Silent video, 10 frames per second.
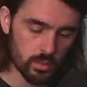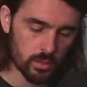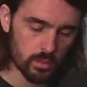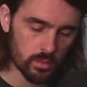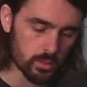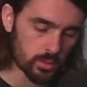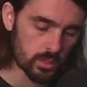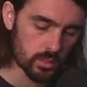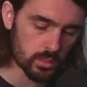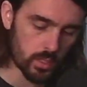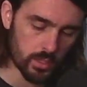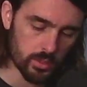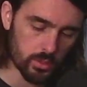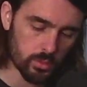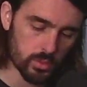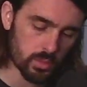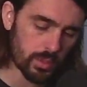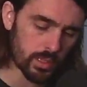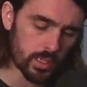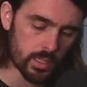The Swiss's daughter was a
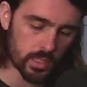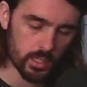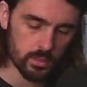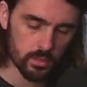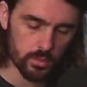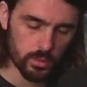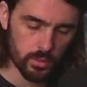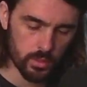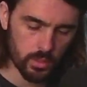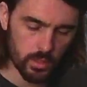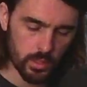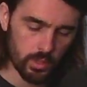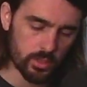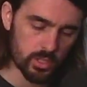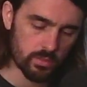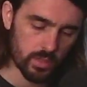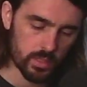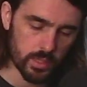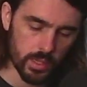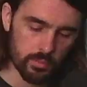ballet dancer. How could she find
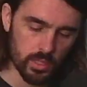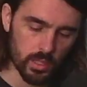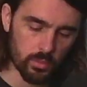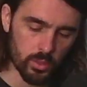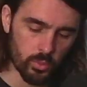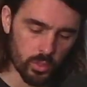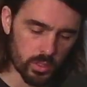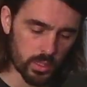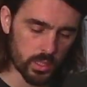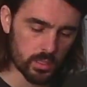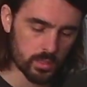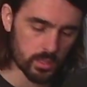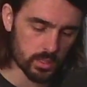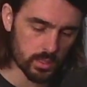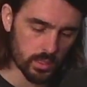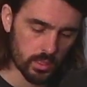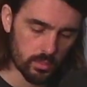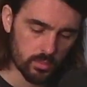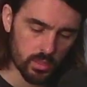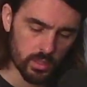time to come on work days? He
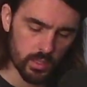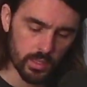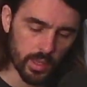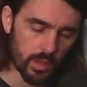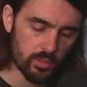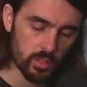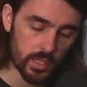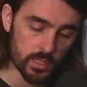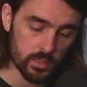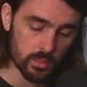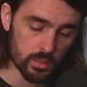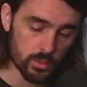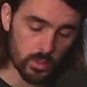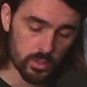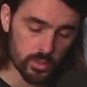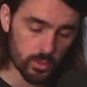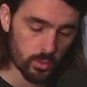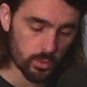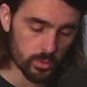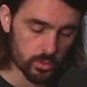exclaimed. They have their lessons as well as
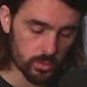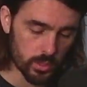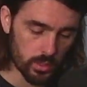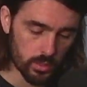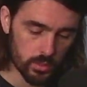yours, Sudar.